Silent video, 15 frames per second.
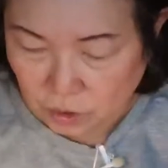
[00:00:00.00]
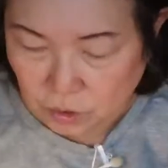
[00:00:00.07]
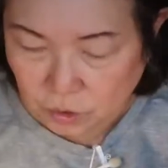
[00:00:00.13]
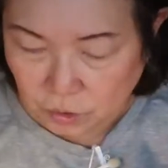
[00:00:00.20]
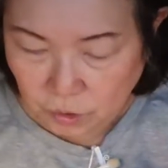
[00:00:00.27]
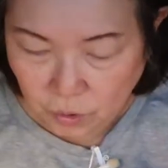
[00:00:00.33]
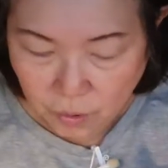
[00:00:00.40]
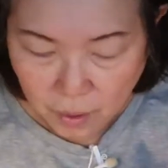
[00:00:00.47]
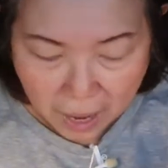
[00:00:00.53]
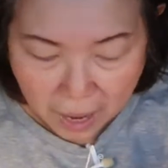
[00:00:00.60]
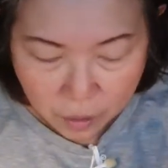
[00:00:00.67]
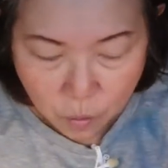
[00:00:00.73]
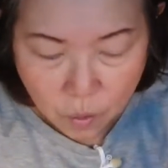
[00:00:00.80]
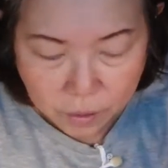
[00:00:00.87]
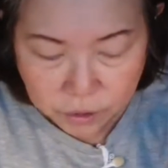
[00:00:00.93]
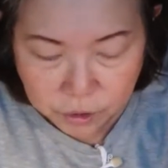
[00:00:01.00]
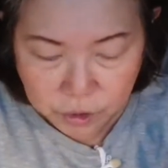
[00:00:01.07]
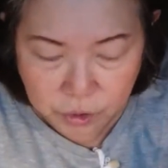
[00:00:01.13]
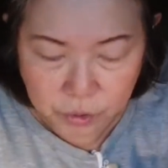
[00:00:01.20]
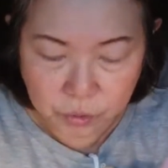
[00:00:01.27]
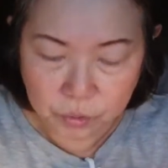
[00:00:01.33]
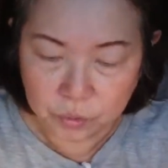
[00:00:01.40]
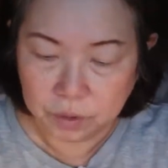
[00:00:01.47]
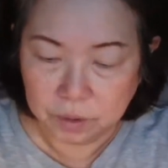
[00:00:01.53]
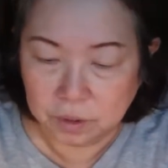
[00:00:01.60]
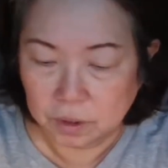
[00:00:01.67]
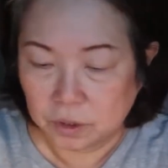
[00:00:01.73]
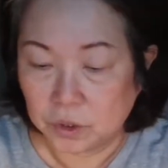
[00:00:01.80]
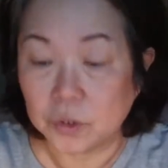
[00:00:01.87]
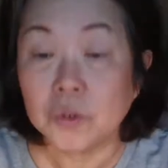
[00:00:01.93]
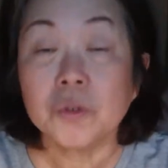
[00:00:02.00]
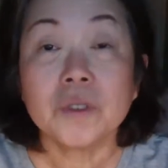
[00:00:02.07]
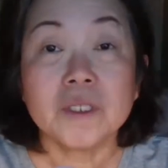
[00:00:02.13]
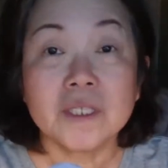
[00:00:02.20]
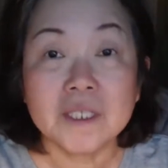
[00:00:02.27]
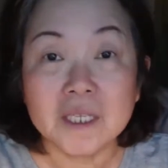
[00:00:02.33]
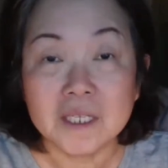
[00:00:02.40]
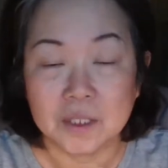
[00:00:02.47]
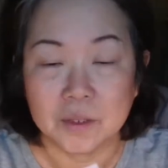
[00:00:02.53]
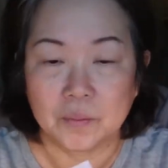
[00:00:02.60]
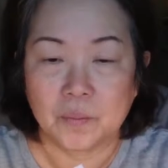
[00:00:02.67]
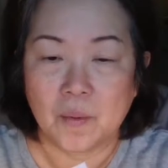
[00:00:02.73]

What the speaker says: So I want to use this